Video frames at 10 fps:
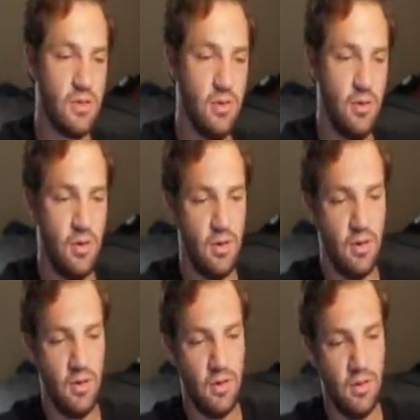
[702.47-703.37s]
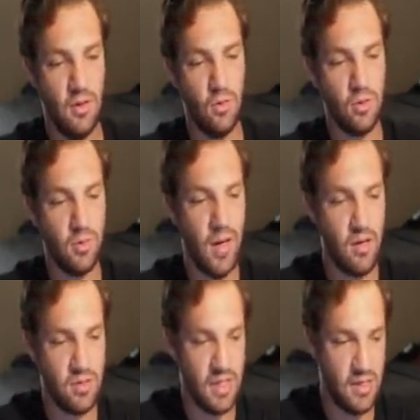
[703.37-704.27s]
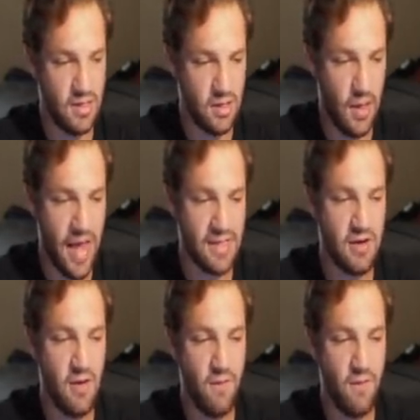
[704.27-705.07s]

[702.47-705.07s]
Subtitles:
The older models tended to last